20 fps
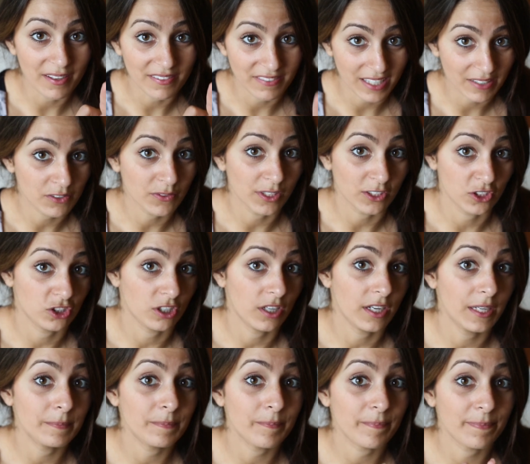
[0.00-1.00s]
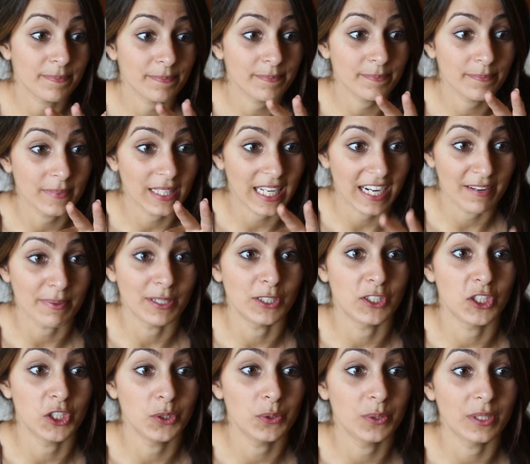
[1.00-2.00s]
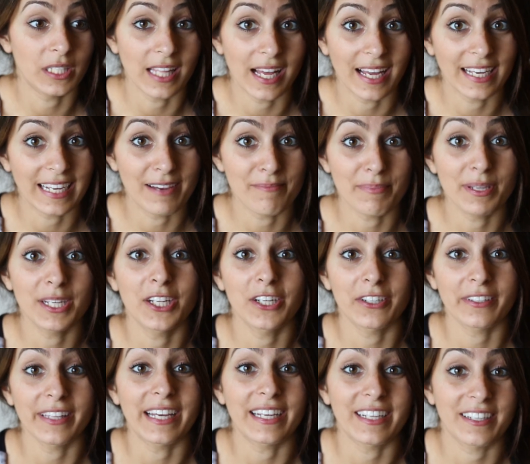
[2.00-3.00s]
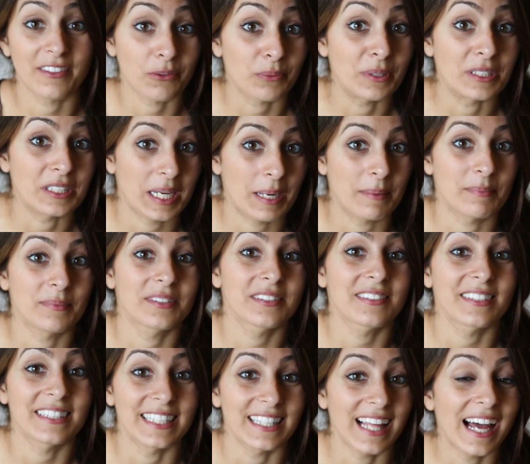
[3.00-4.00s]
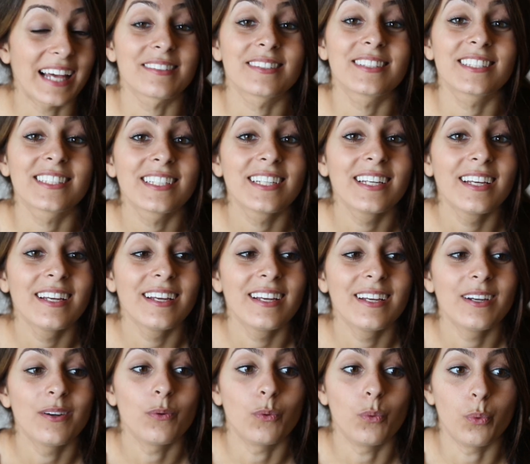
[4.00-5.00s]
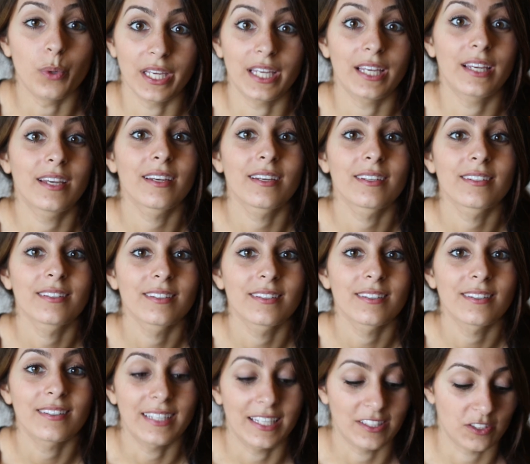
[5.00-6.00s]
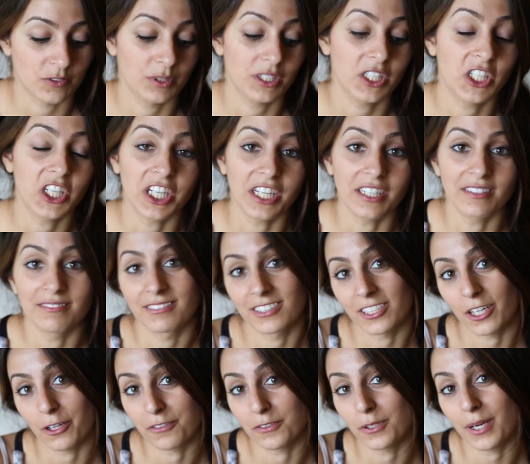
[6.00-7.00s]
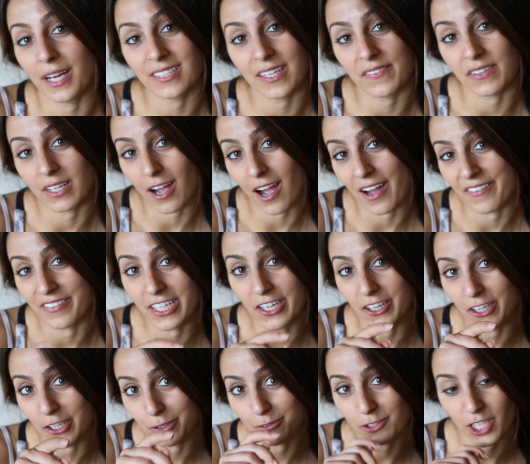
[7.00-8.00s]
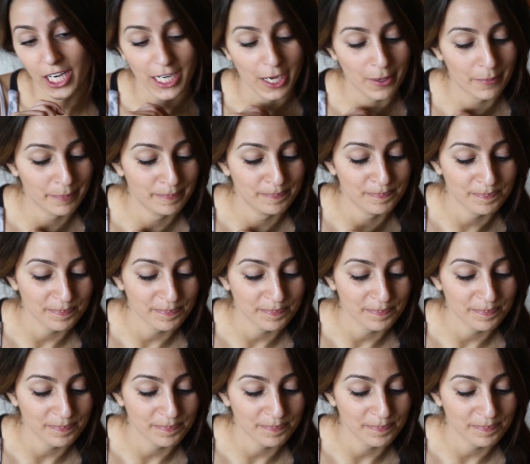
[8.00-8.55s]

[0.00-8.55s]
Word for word: my favorite restaurant that I've been to. I've been here like 3 times in the last week. It's really good. So if you guys have a Cava near you, check it out.